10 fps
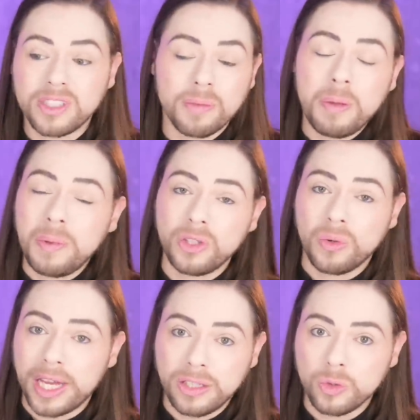Some people
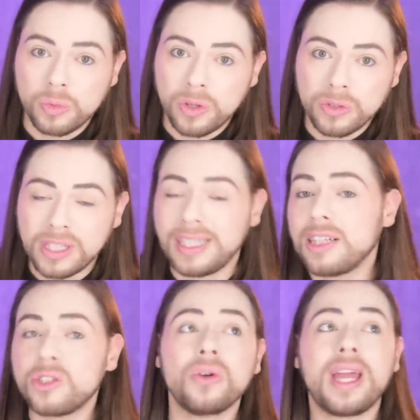don't like Tubéreuses, and
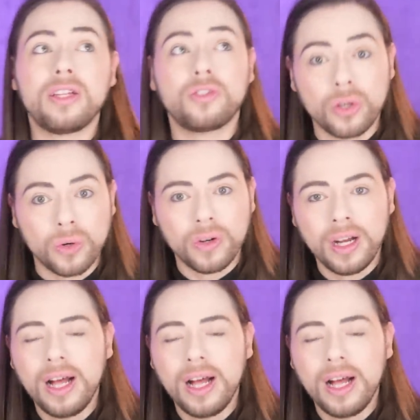that's okay too.